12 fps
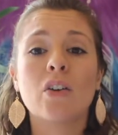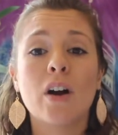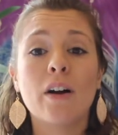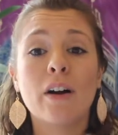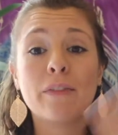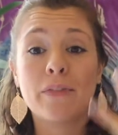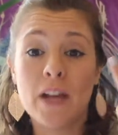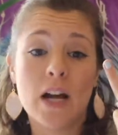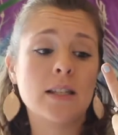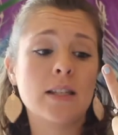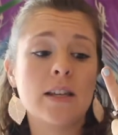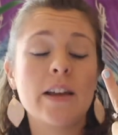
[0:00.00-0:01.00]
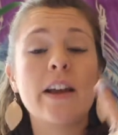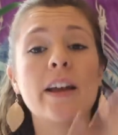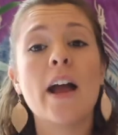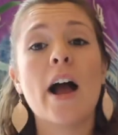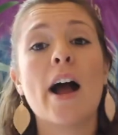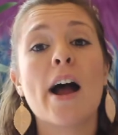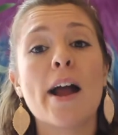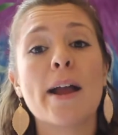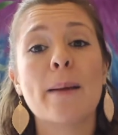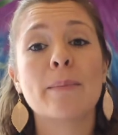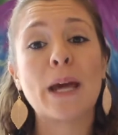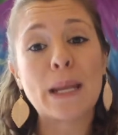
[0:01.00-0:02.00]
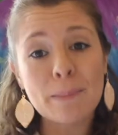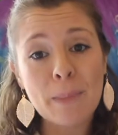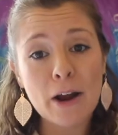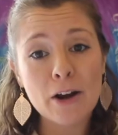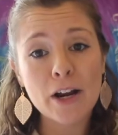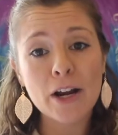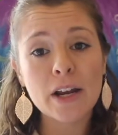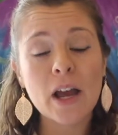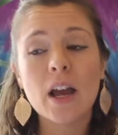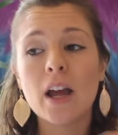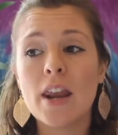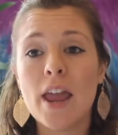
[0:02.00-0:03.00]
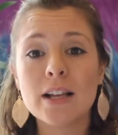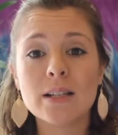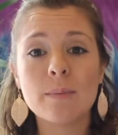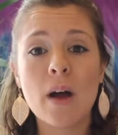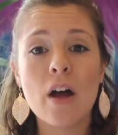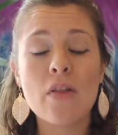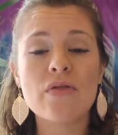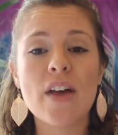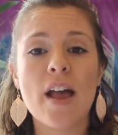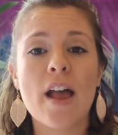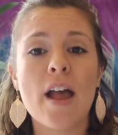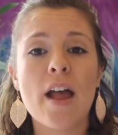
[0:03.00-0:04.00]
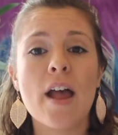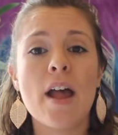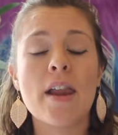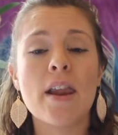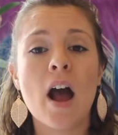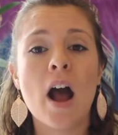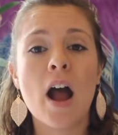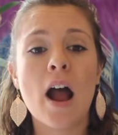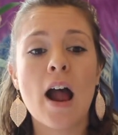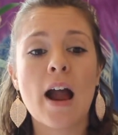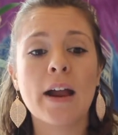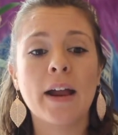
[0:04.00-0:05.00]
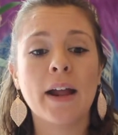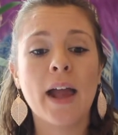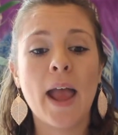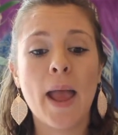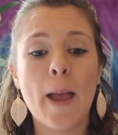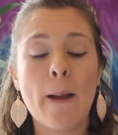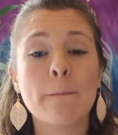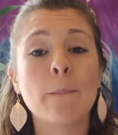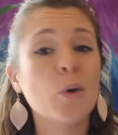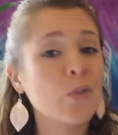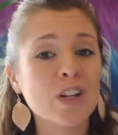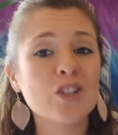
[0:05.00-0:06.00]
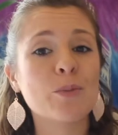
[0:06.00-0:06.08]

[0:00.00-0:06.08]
a fiance. I am getting married next month, and I am moving to